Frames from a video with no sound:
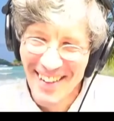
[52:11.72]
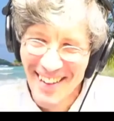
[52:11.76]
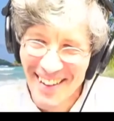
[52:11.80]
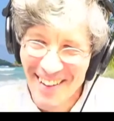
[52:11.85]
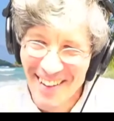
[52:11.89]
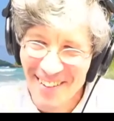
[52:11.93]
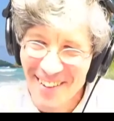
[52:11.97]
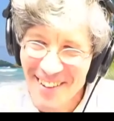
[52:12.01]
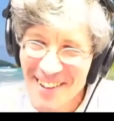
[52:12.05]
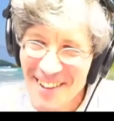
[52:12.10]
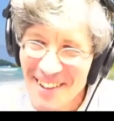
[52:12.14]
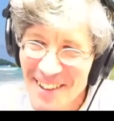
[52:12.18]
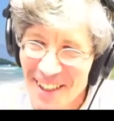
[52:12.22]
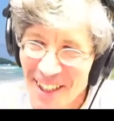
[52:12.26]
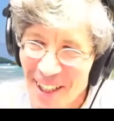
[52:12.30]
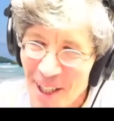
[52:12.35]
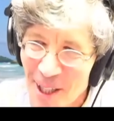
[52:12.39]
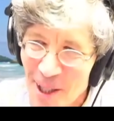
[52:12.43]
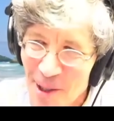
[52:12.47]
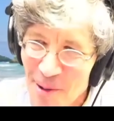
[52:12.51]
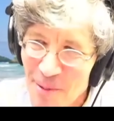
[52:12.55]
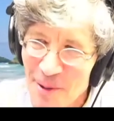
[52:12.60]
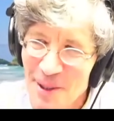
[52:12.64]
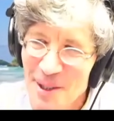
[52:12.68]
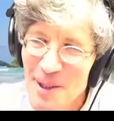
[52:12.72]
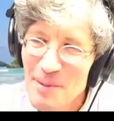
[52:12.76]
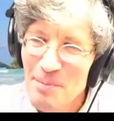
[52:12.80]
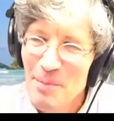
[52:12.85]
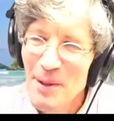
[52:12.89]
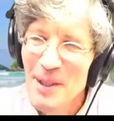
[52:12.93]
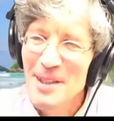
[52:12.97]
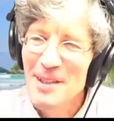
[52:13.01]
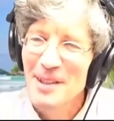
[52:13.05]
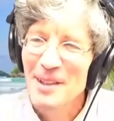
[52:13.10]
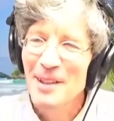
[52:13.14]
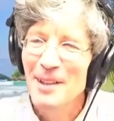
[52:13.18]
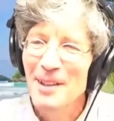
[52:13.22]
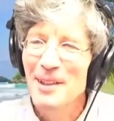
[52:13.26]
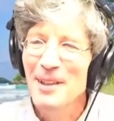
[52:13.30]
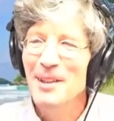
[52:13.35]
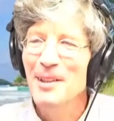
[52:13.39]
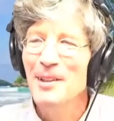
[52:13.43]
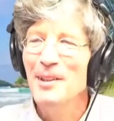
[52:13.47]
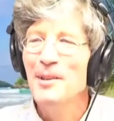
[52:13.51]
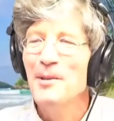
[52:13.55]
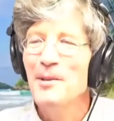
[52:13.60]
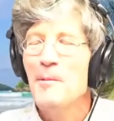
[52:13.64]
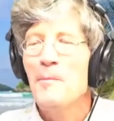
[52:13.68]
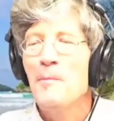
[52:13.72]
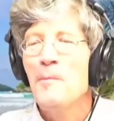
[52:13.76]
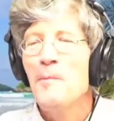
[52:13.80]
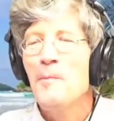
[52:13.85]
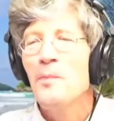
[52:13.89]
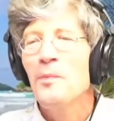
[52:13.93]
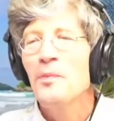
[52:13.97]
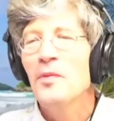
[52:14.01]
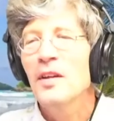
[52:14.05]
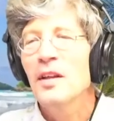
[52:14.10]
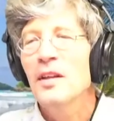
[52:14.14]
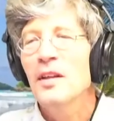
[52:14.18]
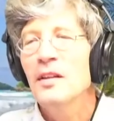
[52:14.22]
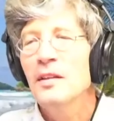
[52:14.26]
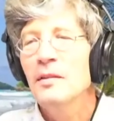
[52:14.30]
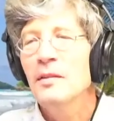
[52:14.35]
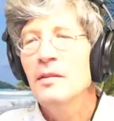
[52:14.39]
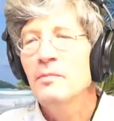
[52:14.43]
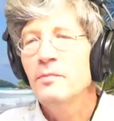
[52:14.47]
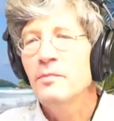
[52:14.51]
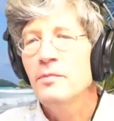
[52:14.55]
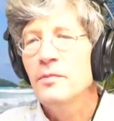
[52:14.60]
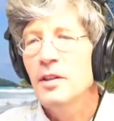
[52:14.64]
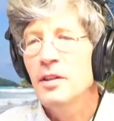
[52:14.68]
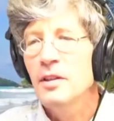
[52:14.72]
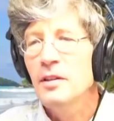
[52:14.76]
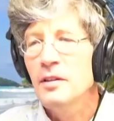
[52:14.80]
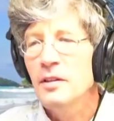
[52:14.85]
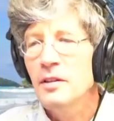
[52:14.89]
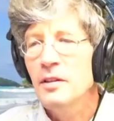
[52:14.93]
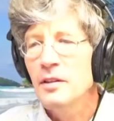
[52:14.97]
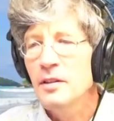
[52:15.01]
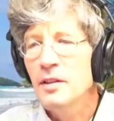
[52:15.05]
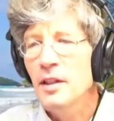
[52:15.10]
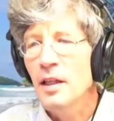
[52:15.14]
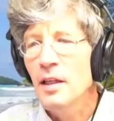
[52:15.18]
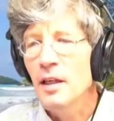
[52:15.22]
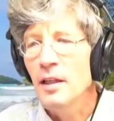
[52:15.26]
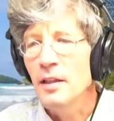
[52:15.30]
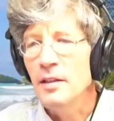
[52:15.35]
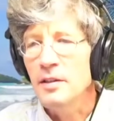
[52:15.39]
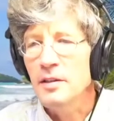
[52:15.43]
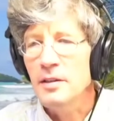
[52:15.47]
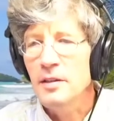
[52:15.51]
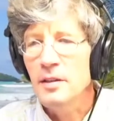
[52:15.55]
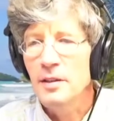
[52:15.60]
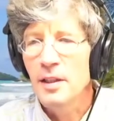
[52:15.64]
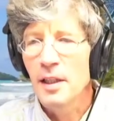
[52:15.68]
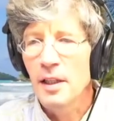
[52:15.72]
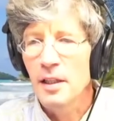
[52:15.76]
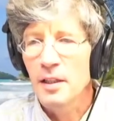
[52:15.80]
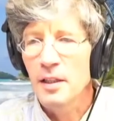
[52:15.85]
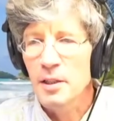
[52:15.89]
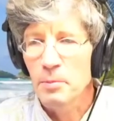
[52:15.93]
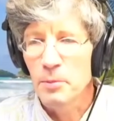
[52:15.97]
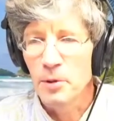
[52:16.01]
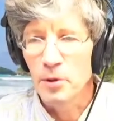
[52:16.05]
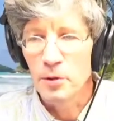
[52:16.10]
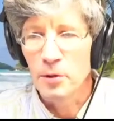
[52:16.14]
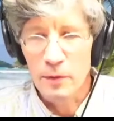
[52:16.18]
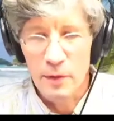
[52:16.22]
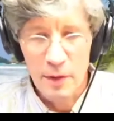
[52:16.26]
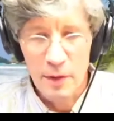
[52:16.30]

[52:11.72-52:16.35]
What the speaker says: which is basically the dance move.